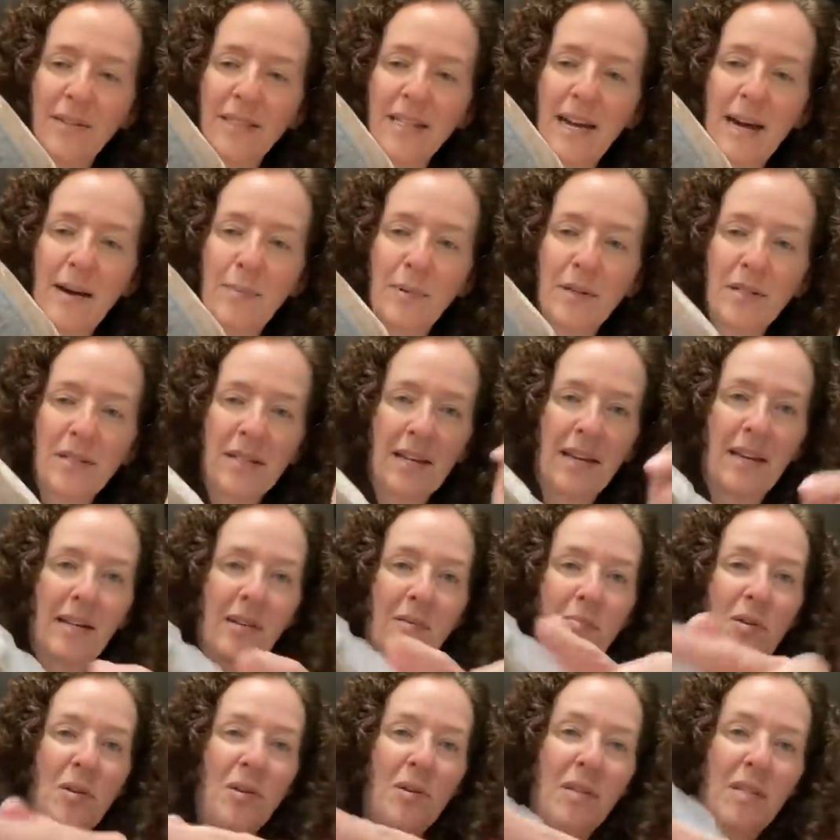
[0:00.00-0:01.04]
toppers on
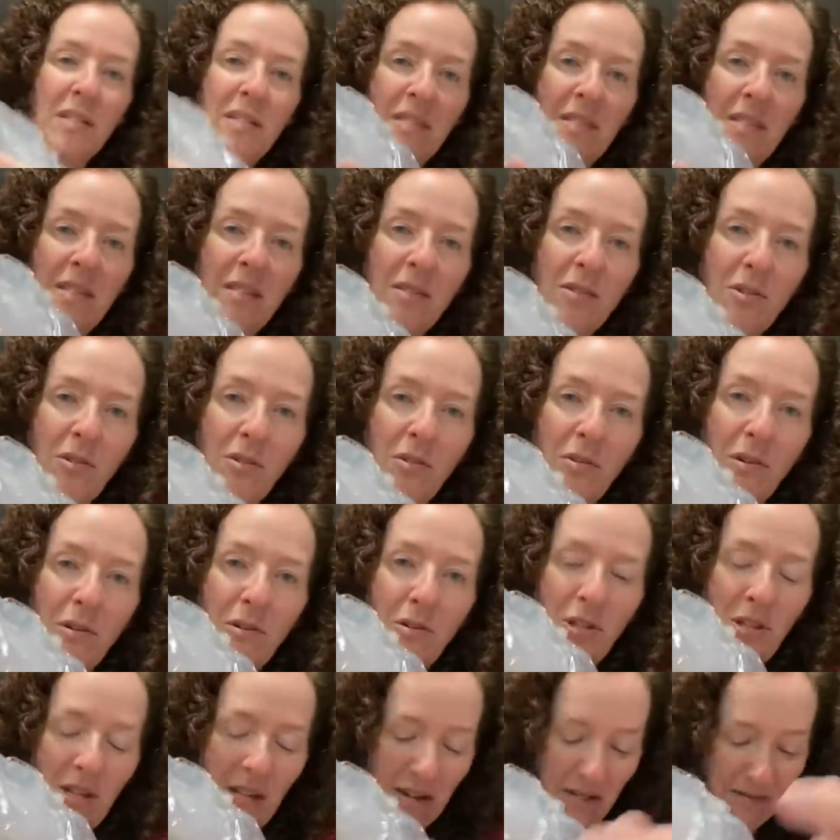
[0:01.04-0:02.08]
them. You can see they're
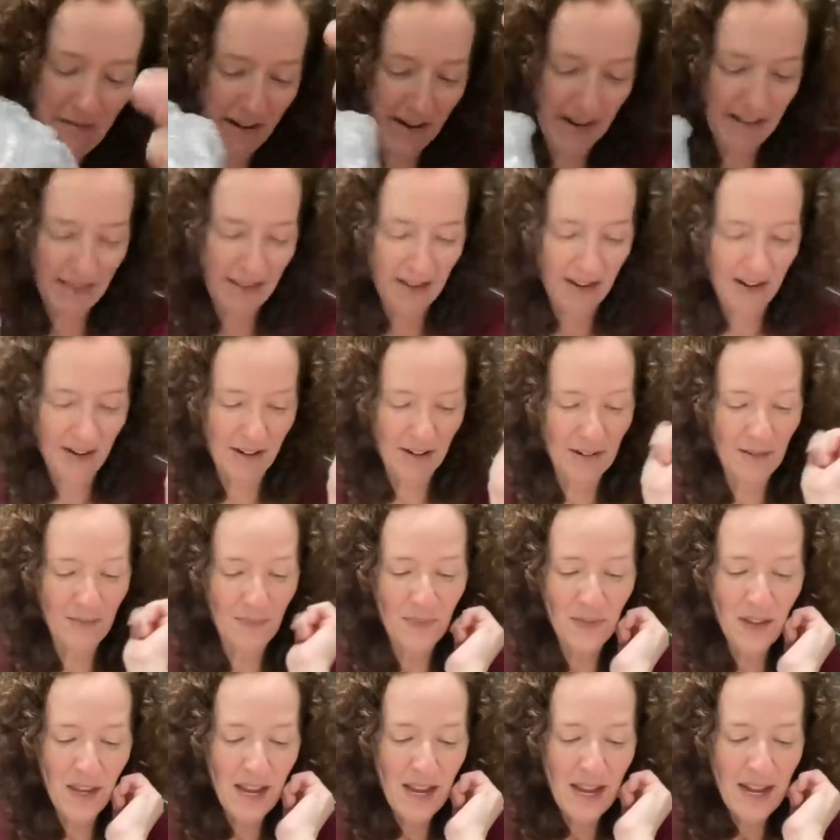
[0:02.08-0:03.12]
crocheted right there.
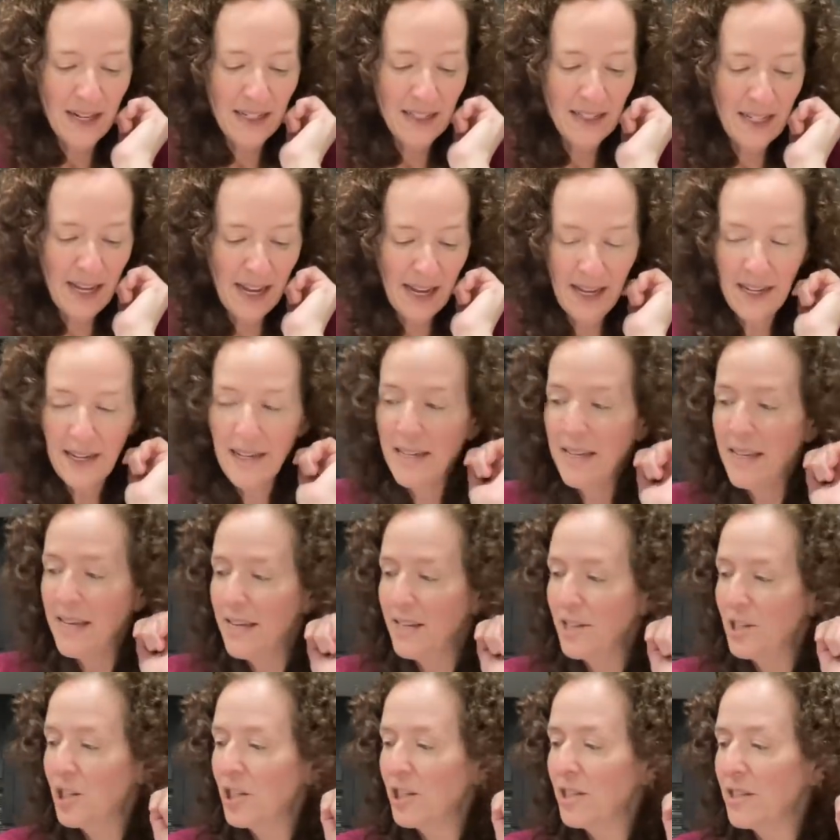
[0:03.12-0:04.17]
10
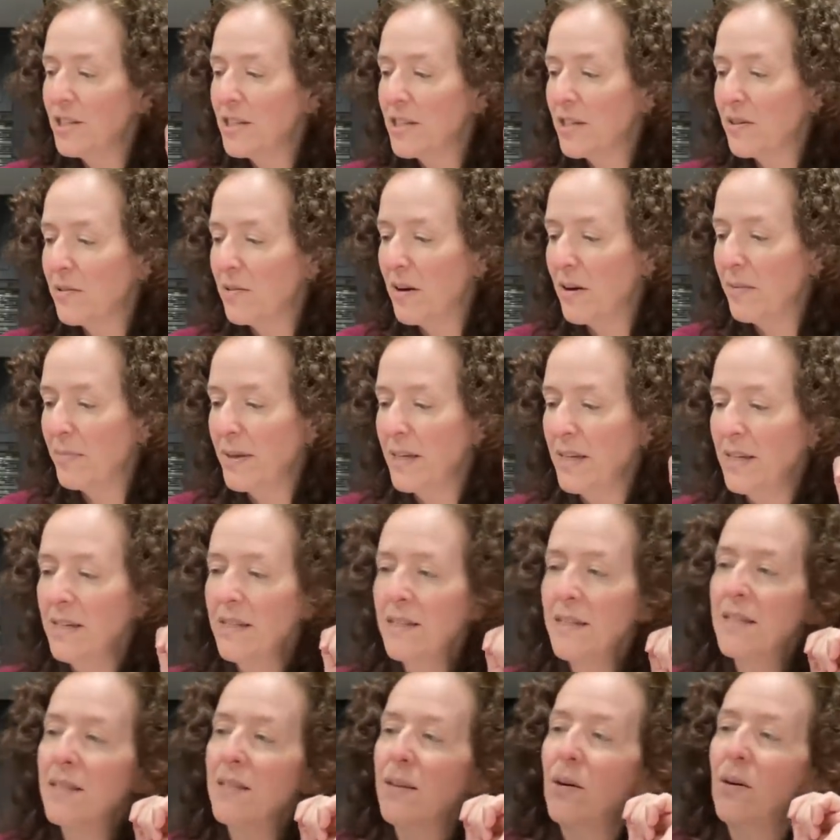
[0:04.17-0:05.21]
kitchen
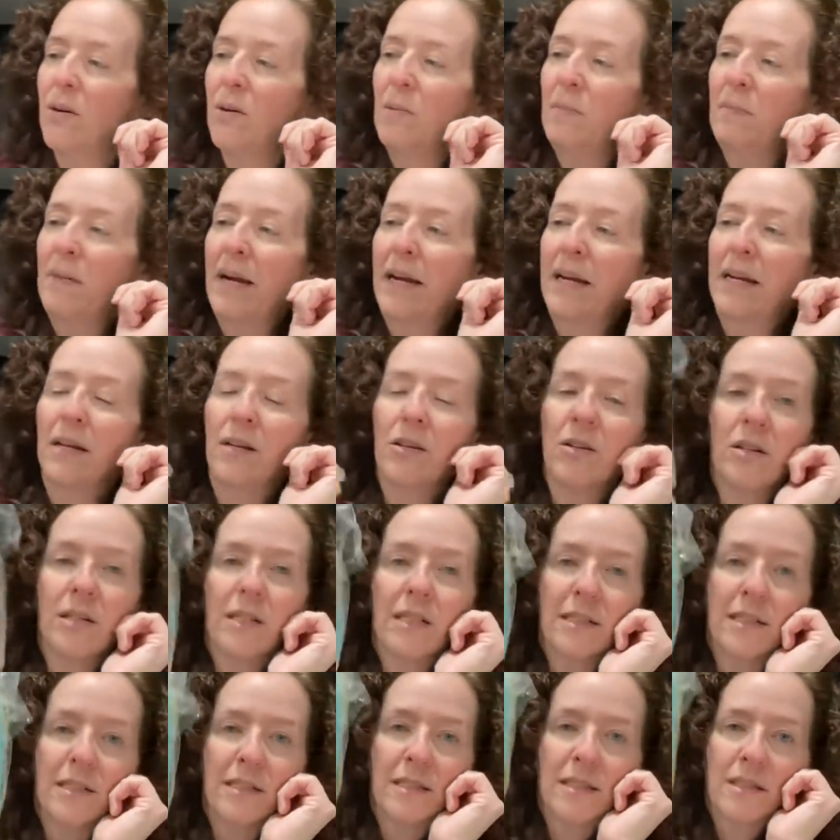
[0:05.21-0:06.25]
scrubbies.
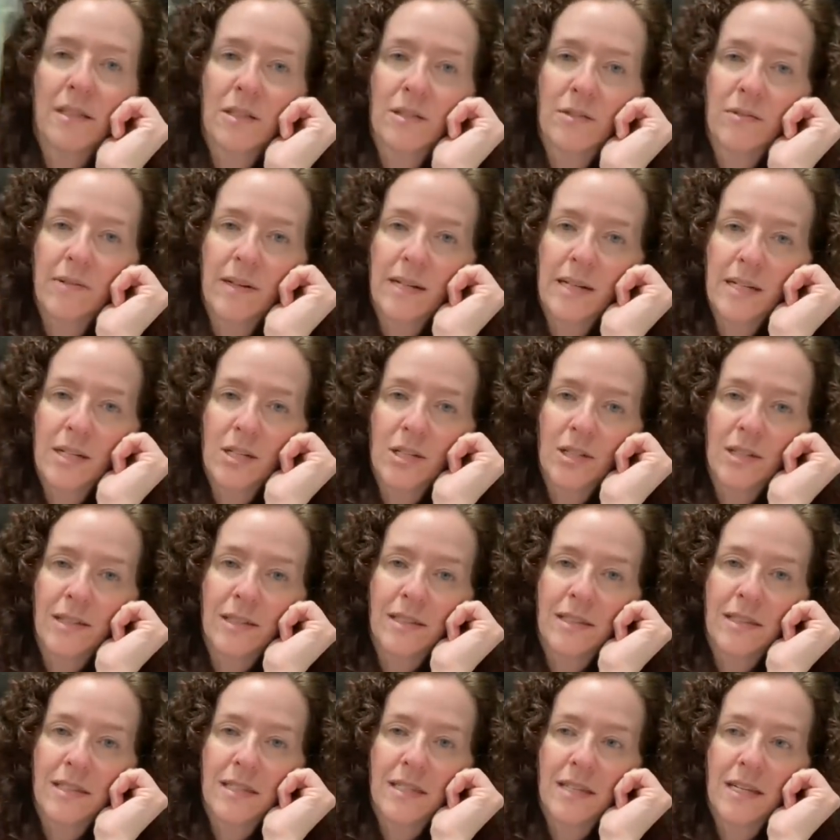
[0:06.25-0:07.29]
Goodness
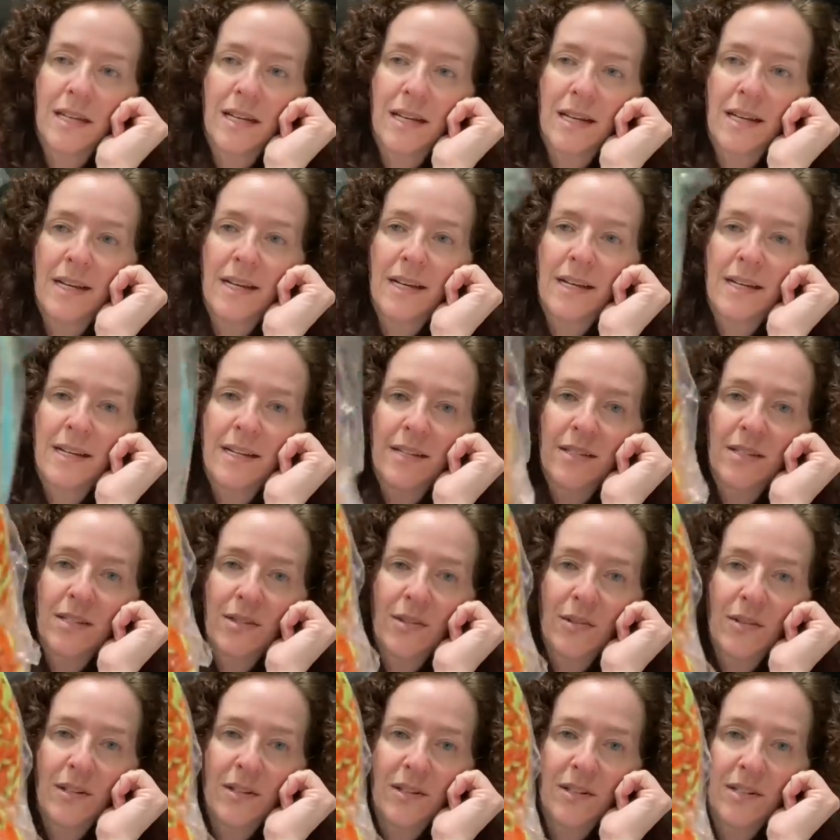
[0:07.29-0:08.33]
gracious.
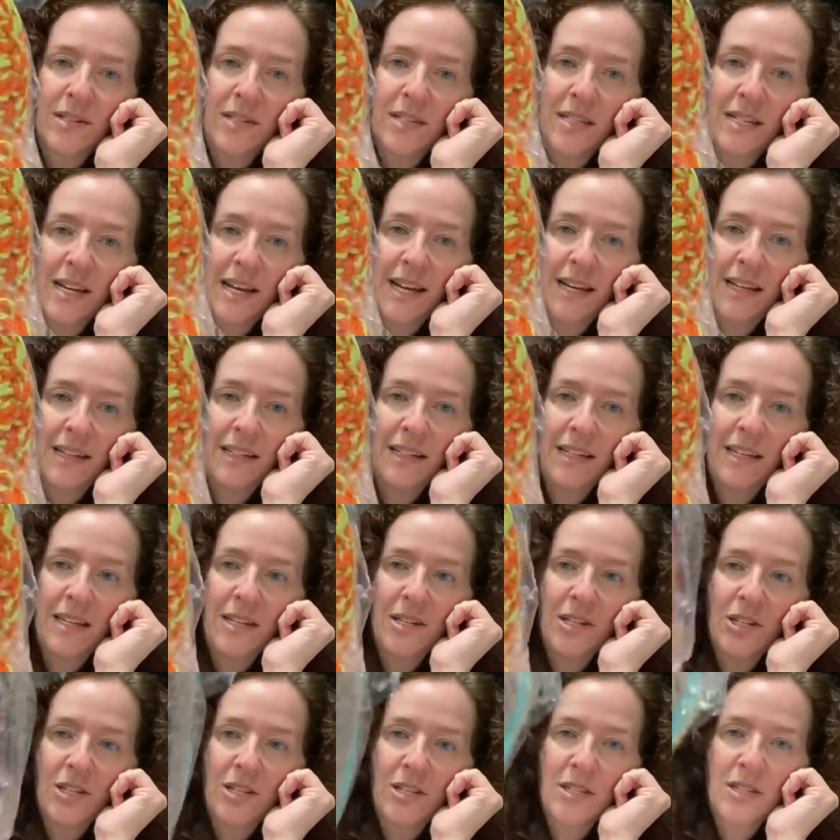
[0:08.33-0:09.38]
So there's 10
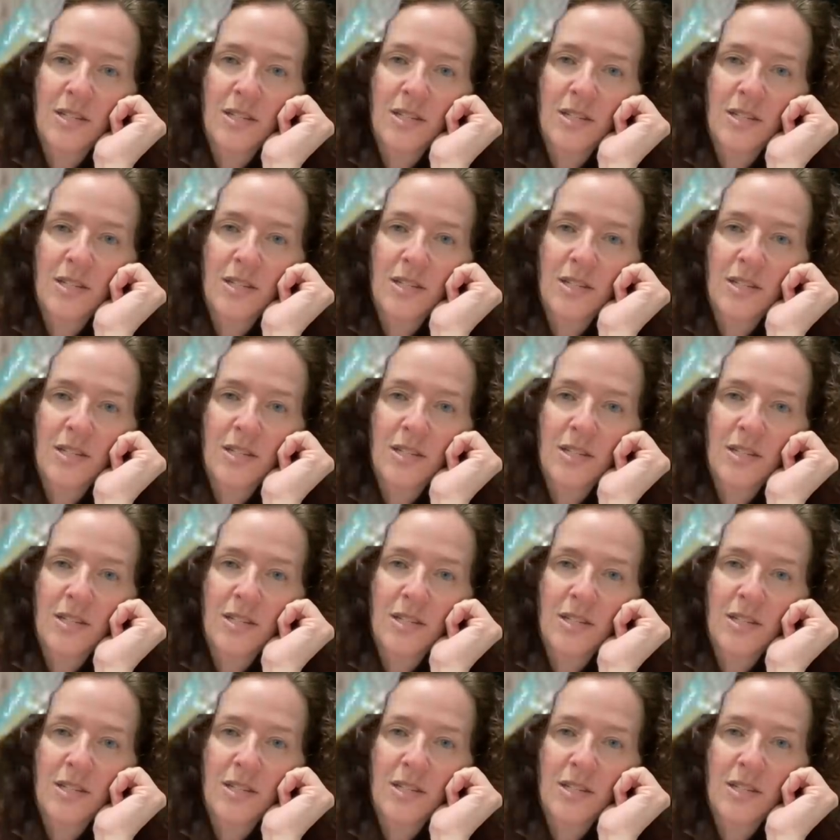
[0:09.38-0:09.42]
kitchen